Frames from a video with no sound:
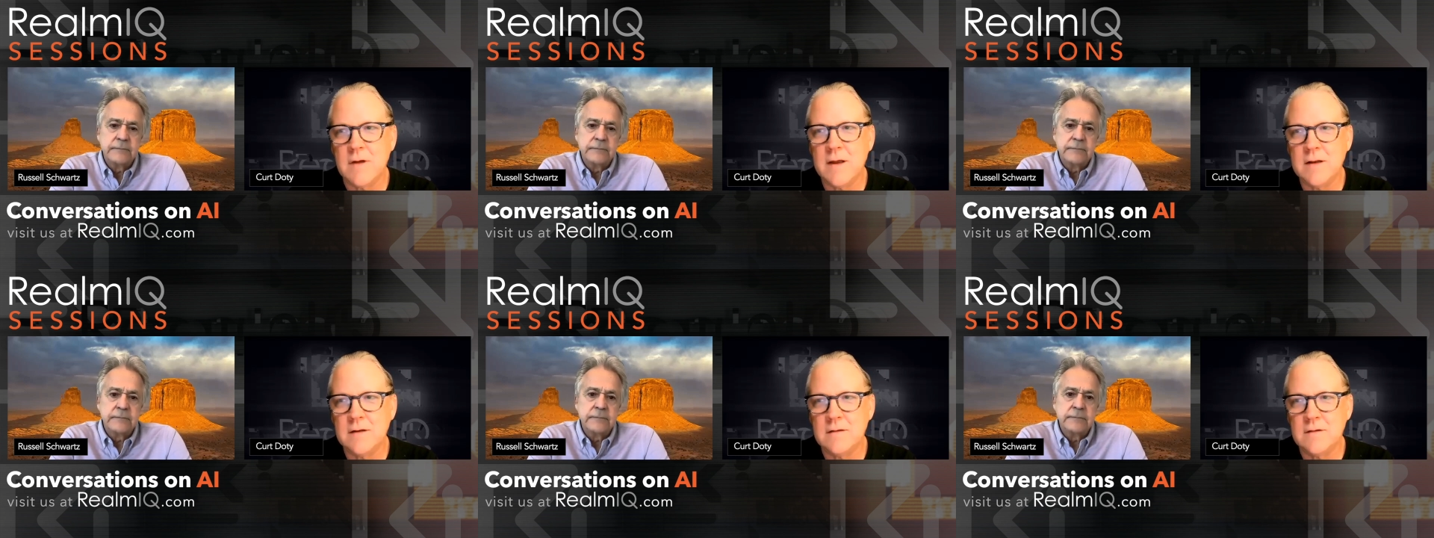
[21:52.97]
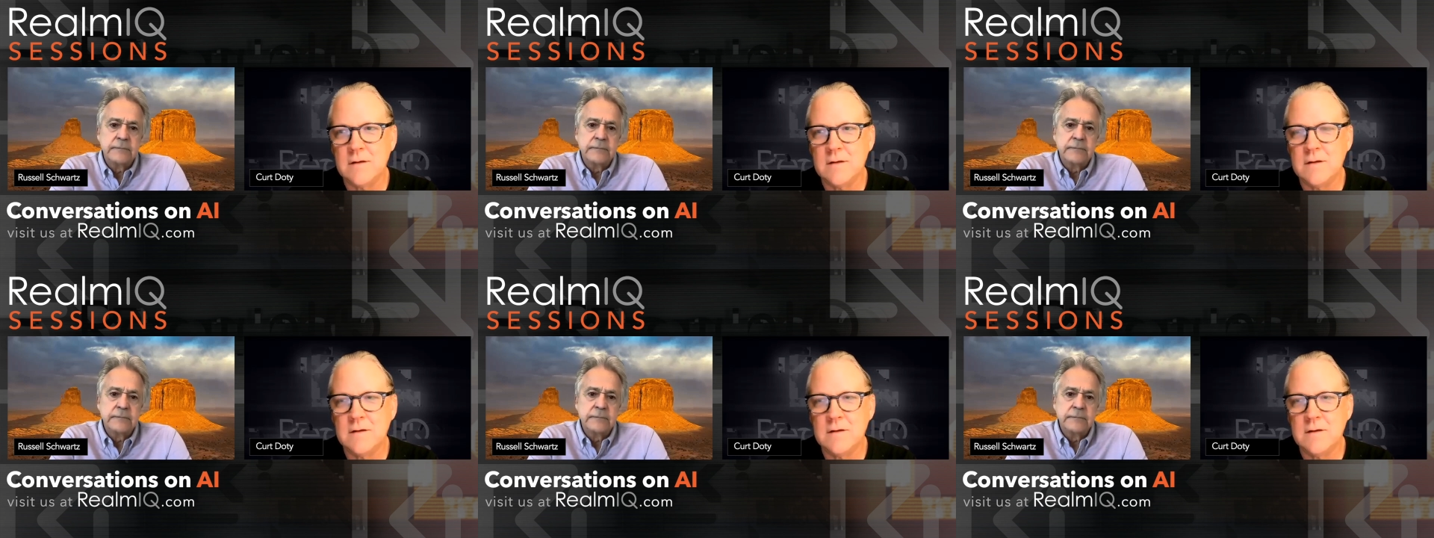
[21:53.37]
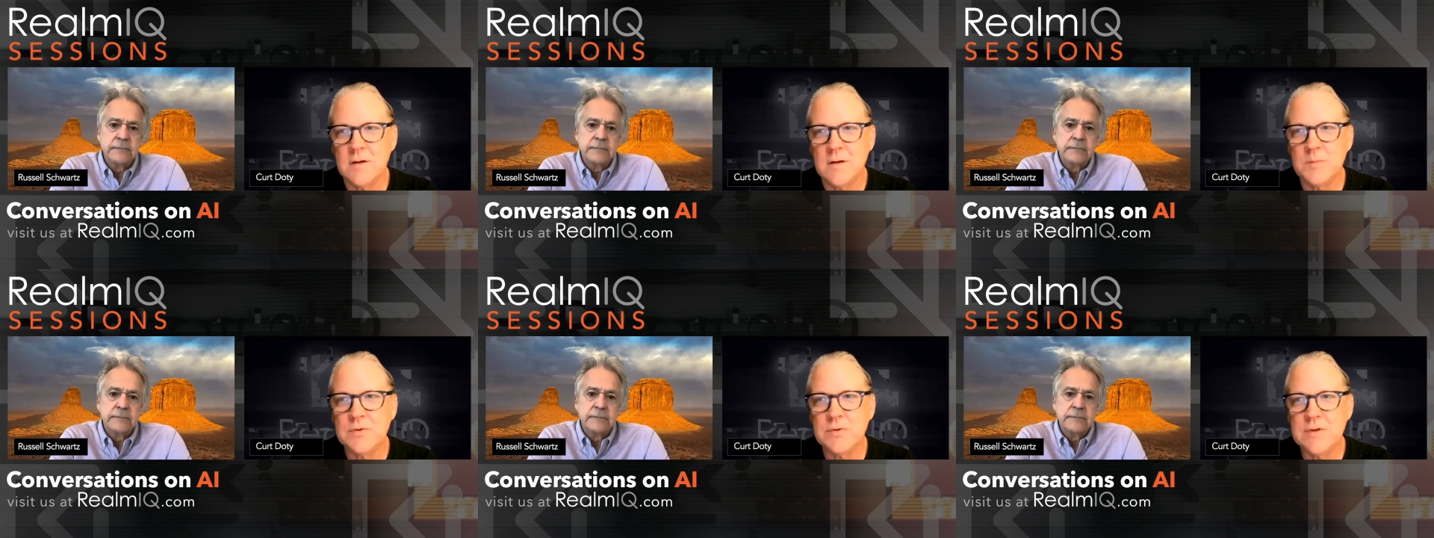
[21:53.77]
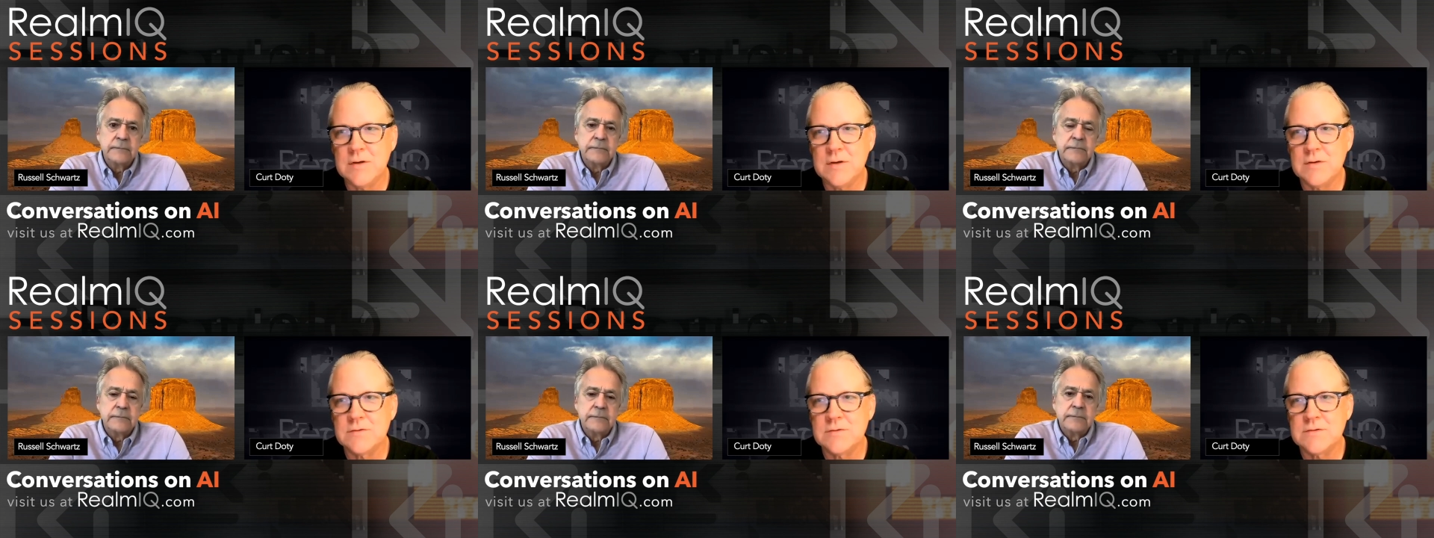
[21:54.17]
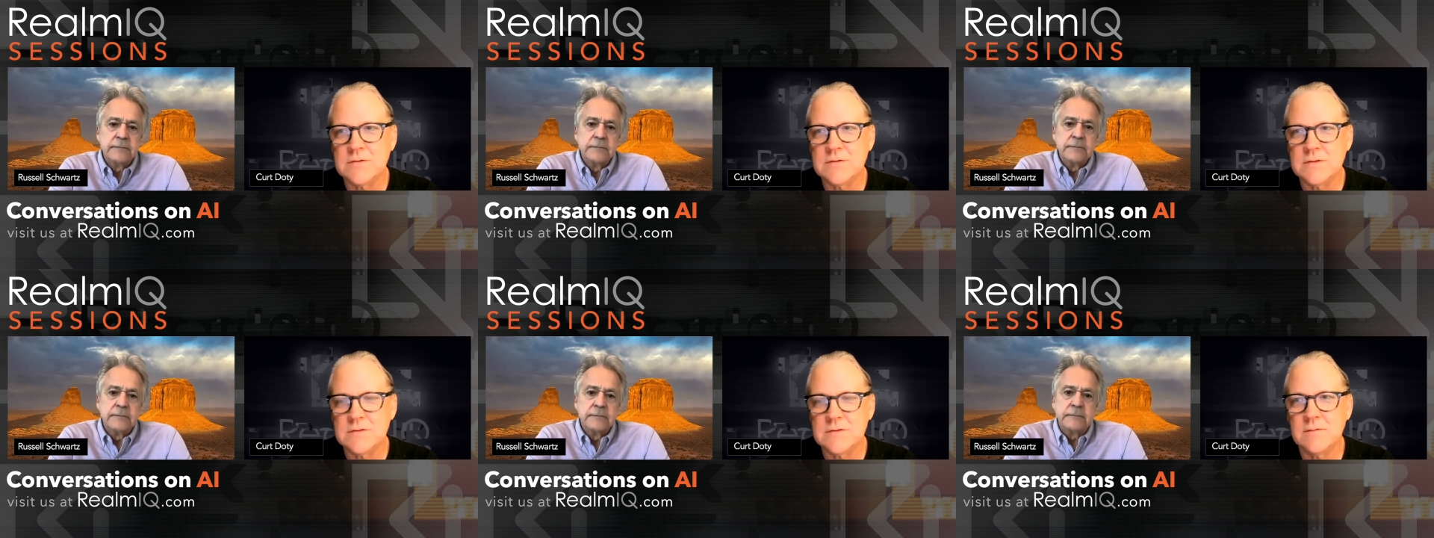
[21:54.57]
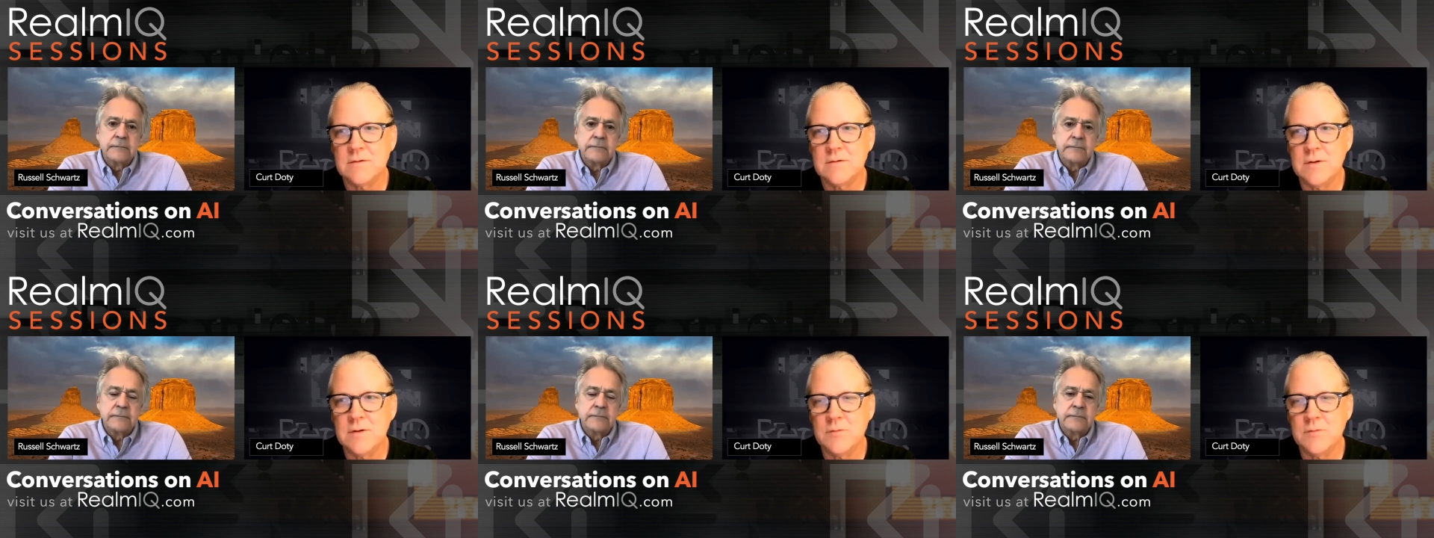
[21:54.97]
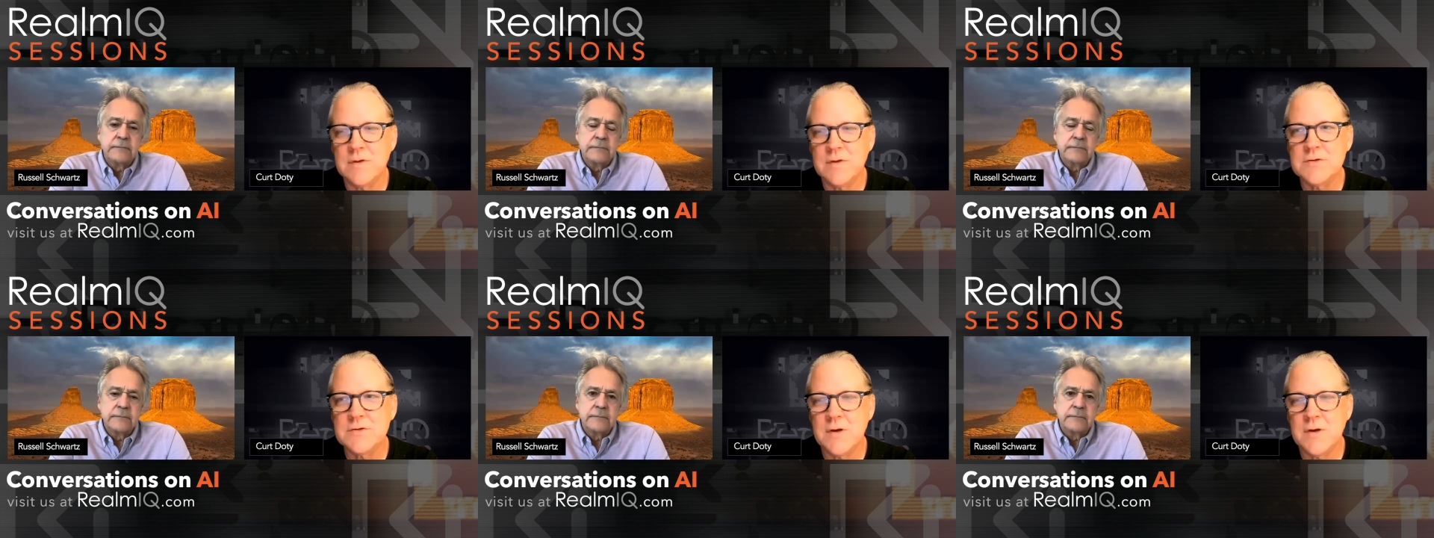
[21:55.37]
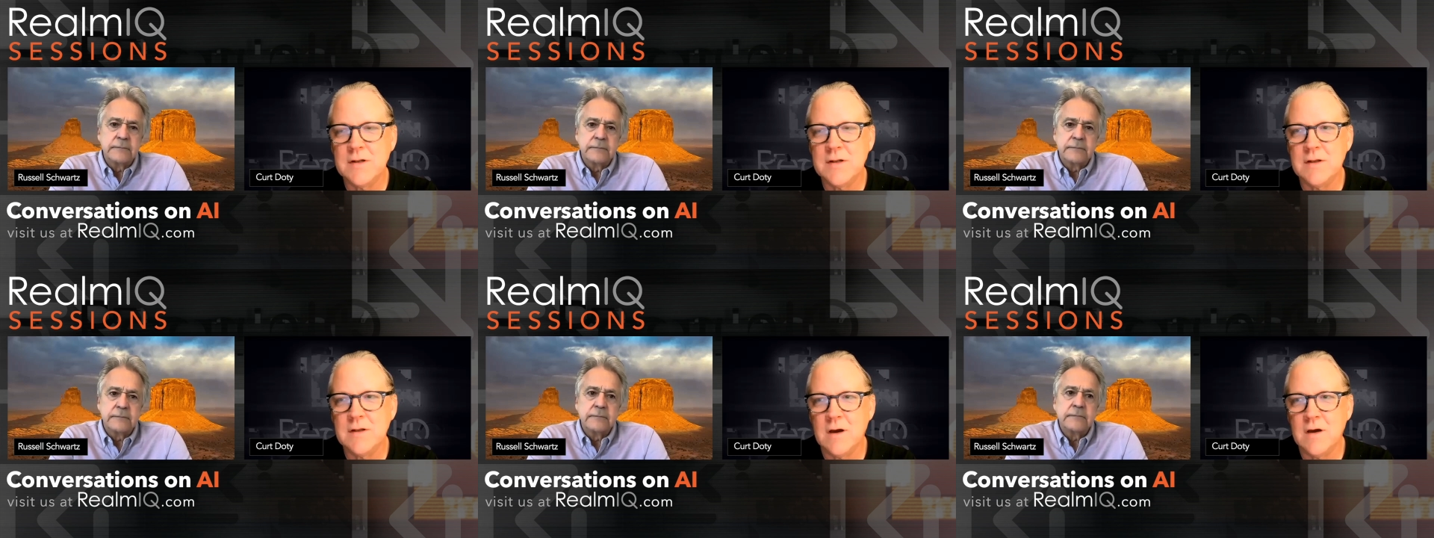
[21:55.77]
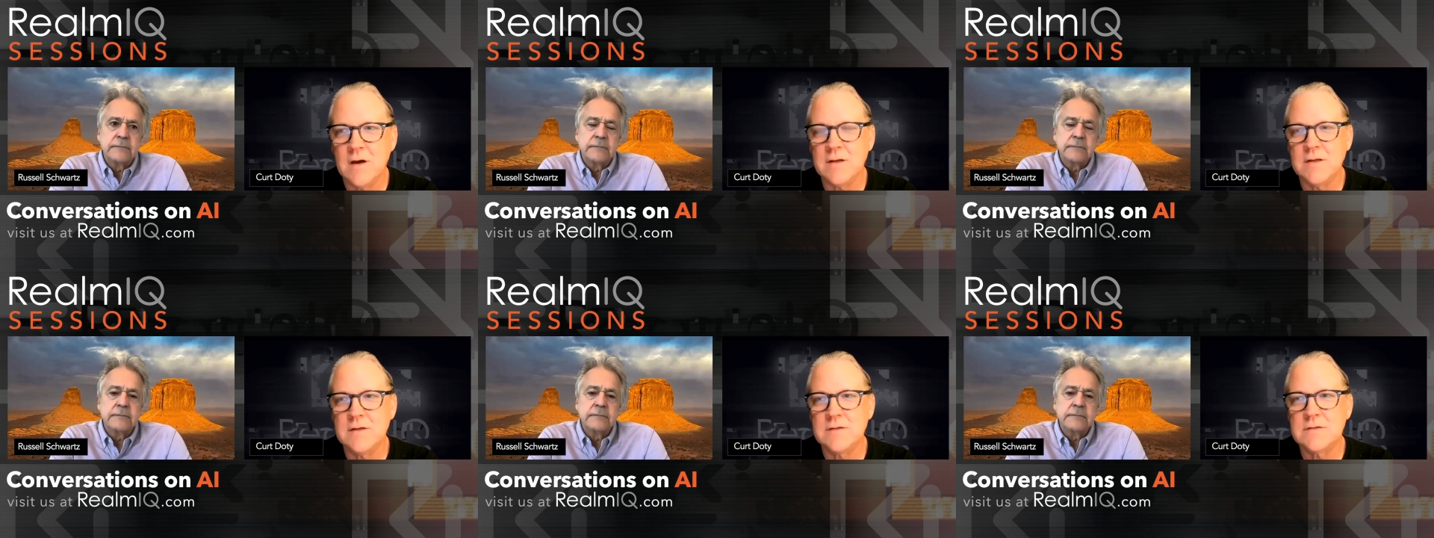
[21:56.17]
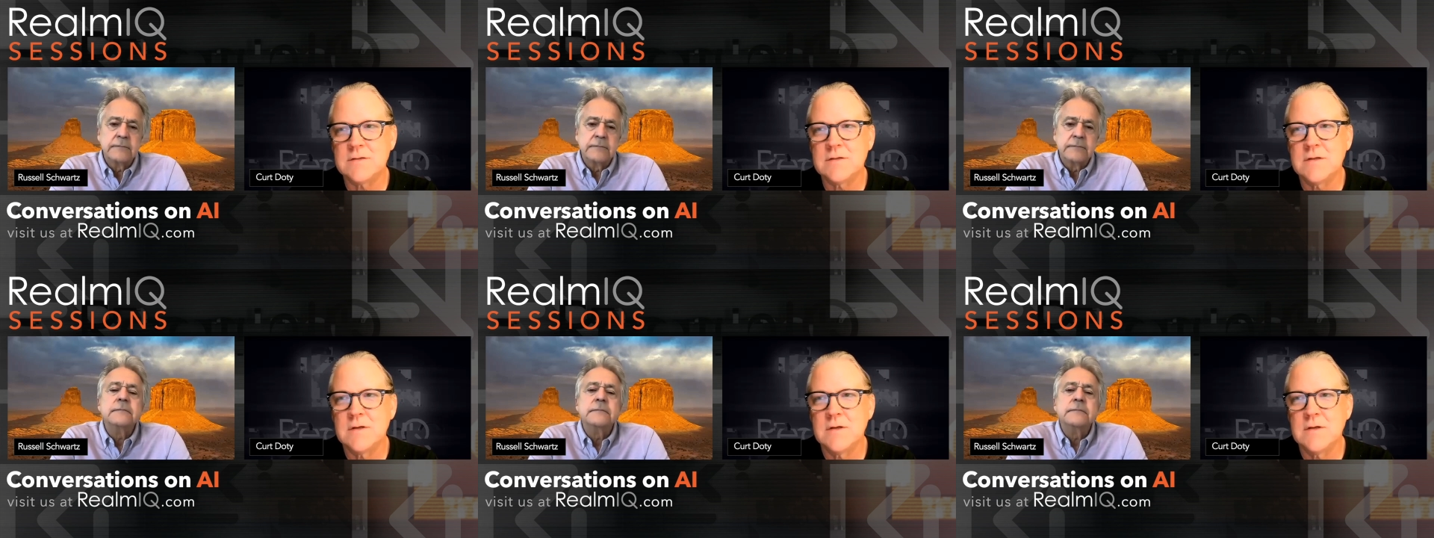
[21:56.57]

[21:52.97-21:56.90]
Speaker 1: In a couple of years, it's, retraining the audience.